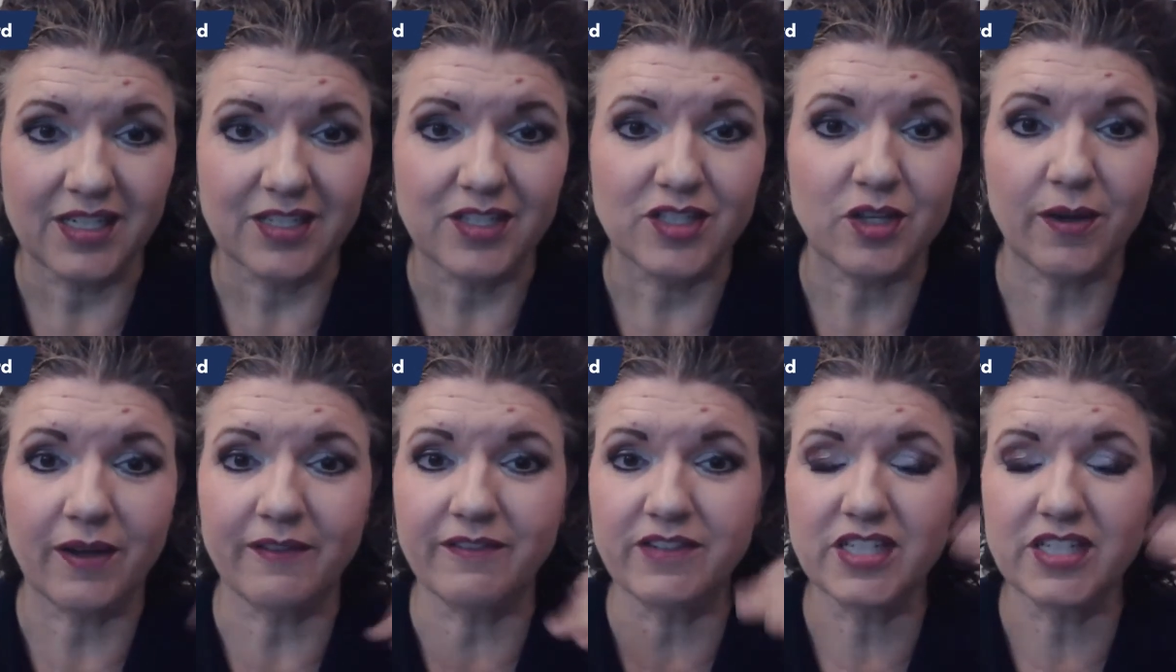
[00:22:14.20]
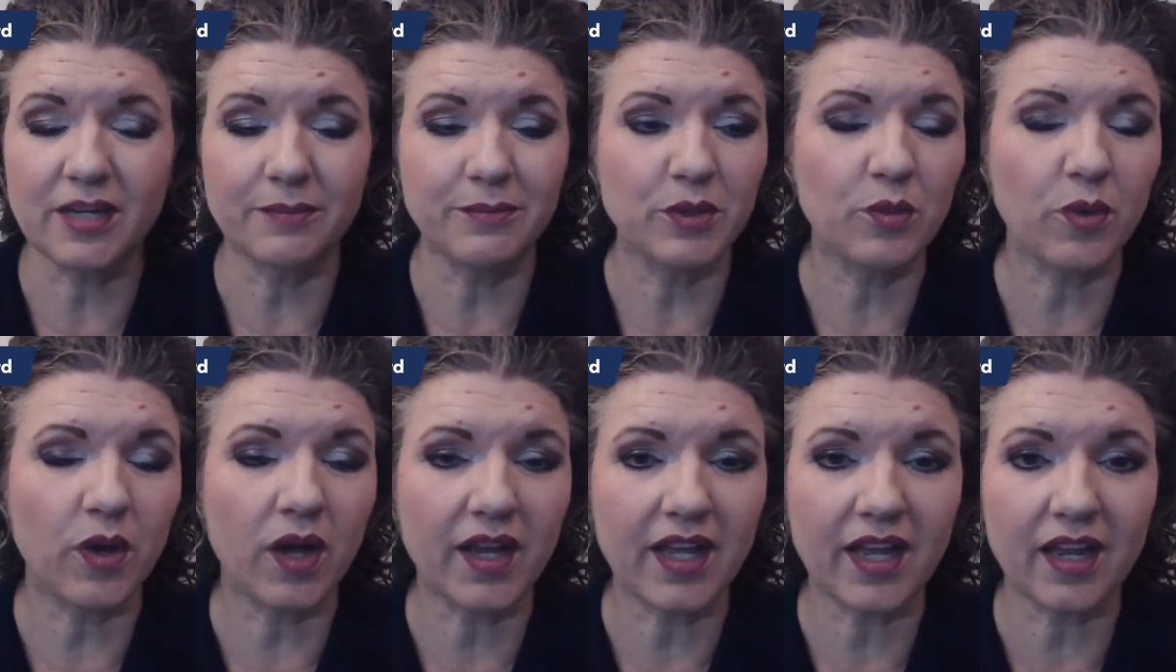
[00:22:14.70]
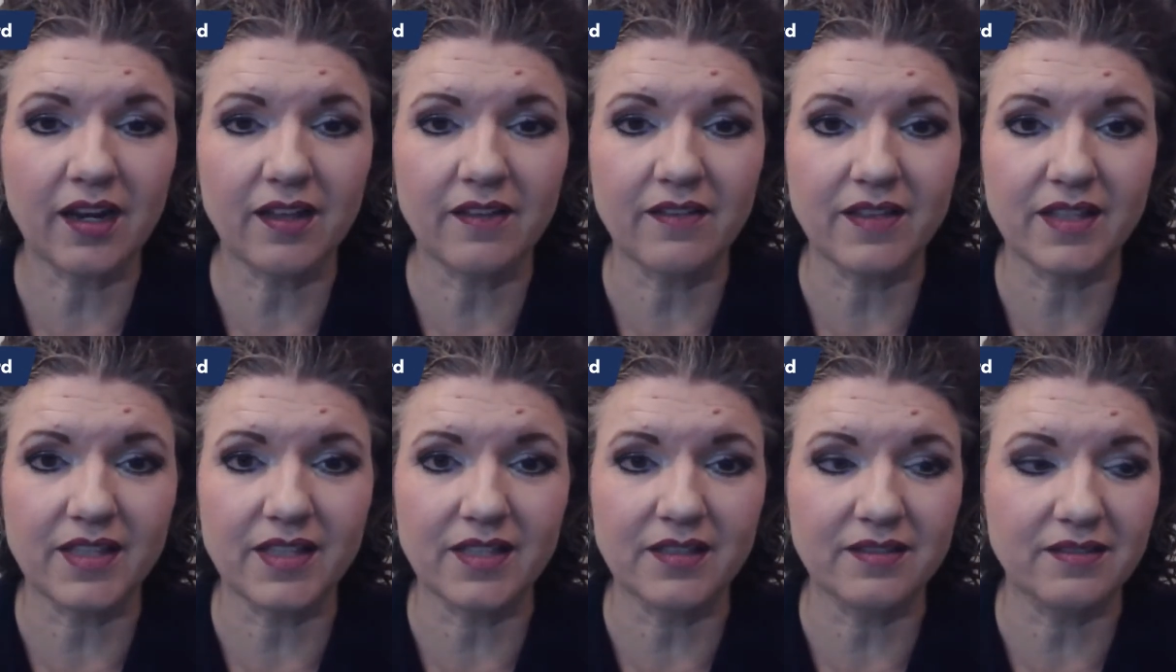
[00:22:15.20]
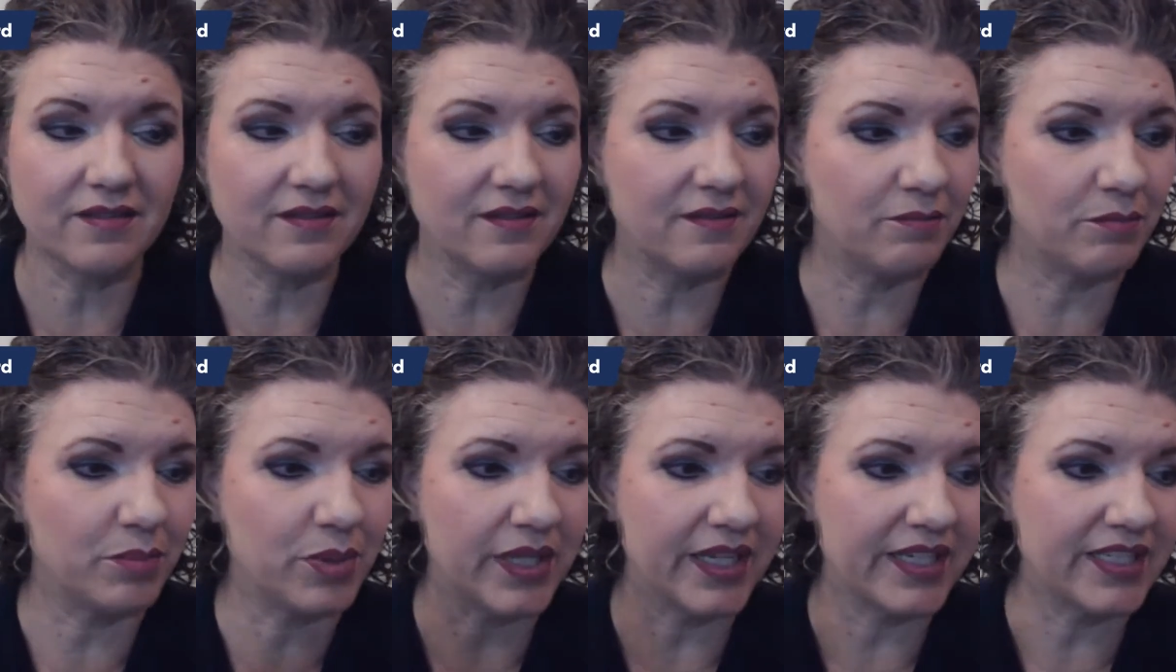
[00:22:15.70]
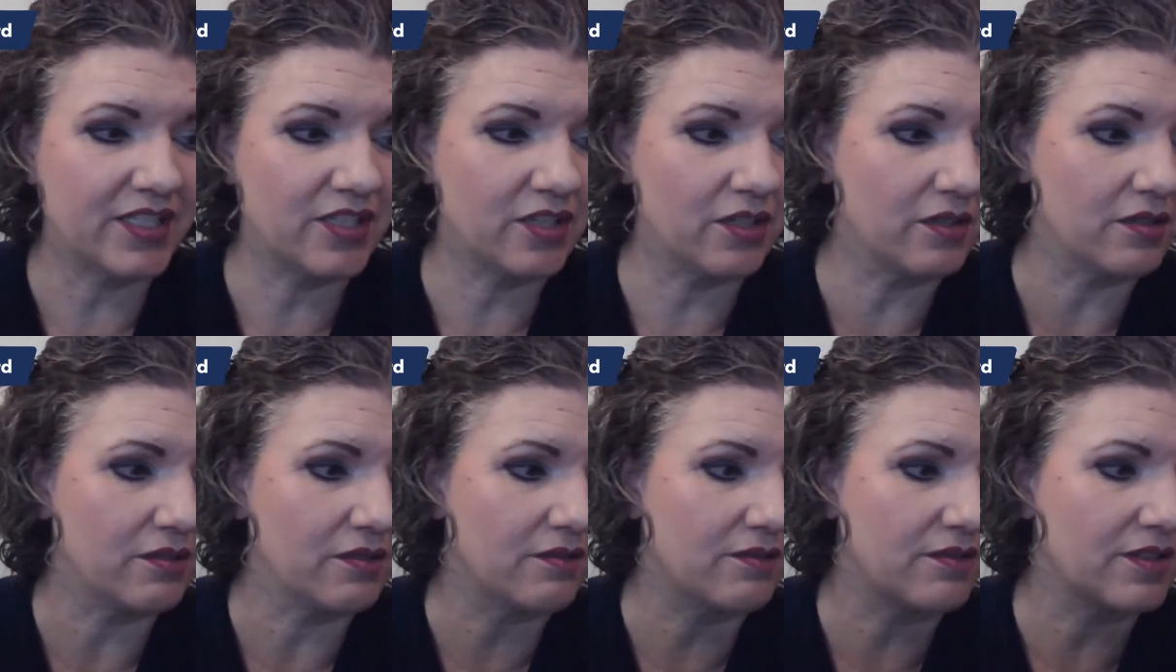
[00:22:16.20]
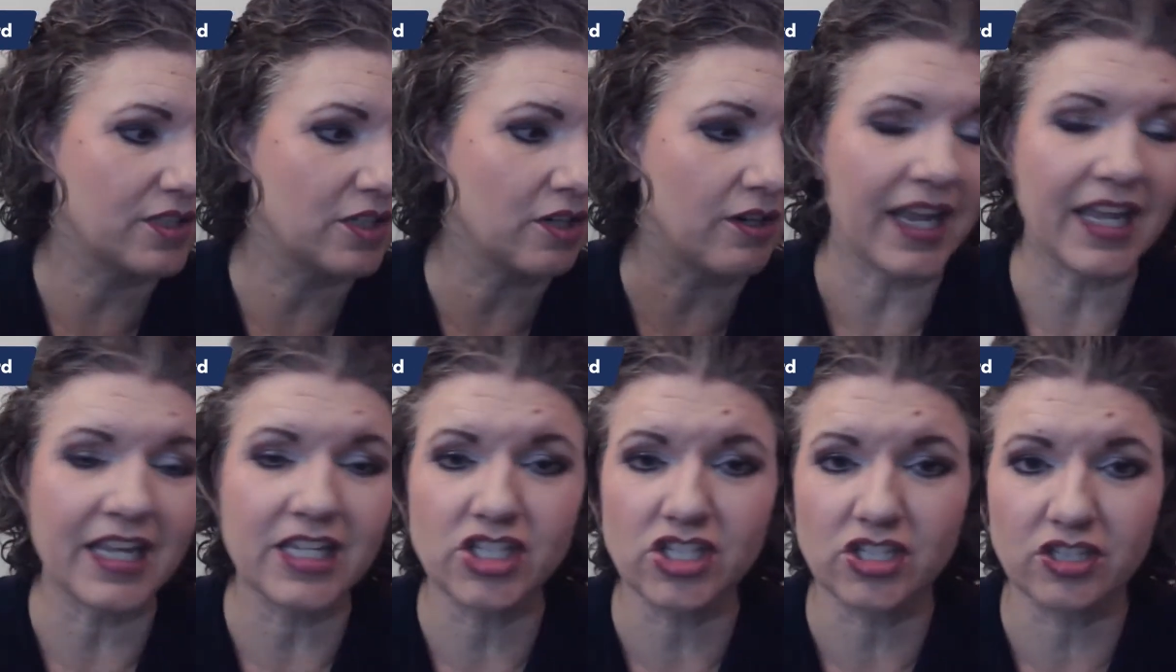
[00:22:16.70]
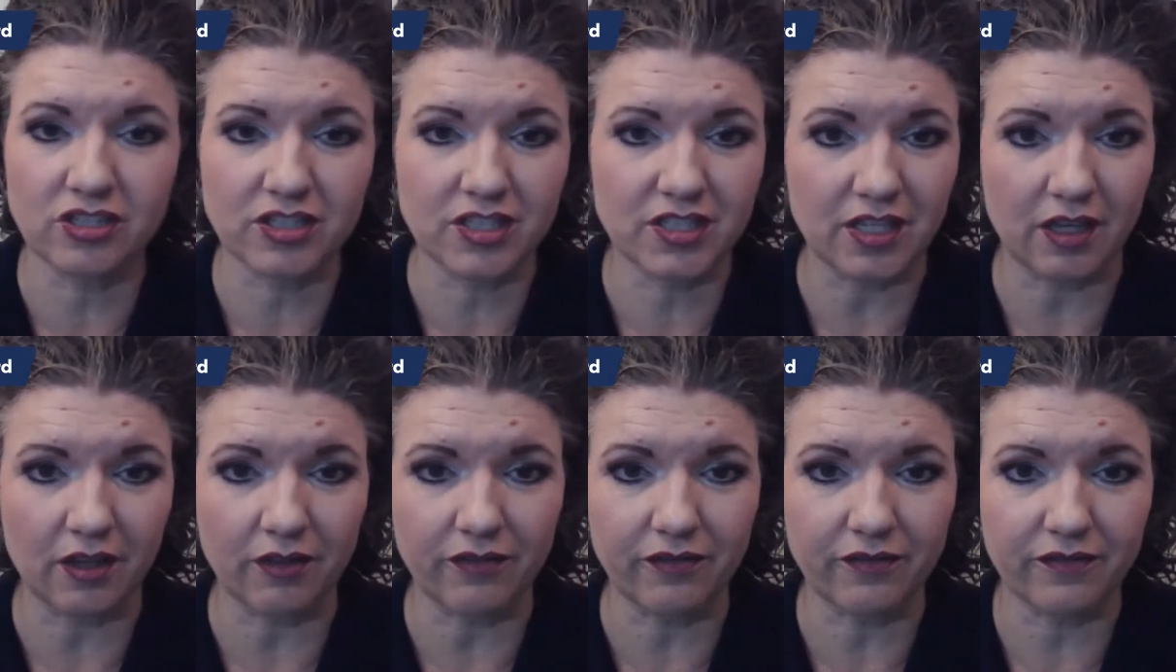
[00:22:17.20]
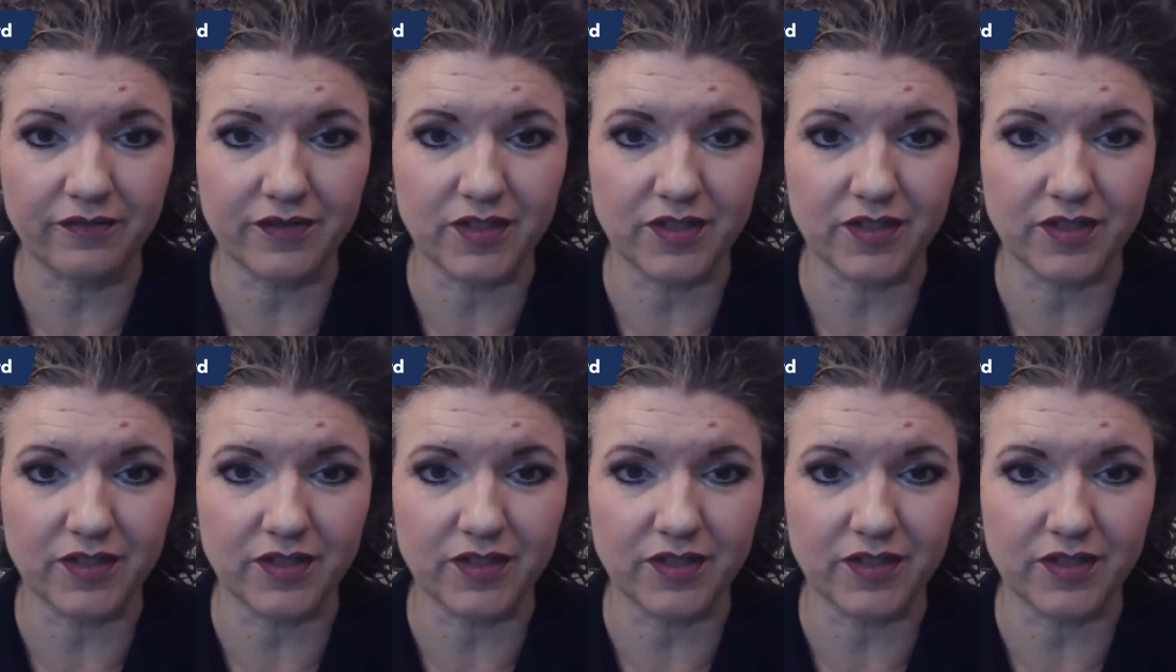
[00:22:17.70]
So every time you walk out of the place, you're aging yourself.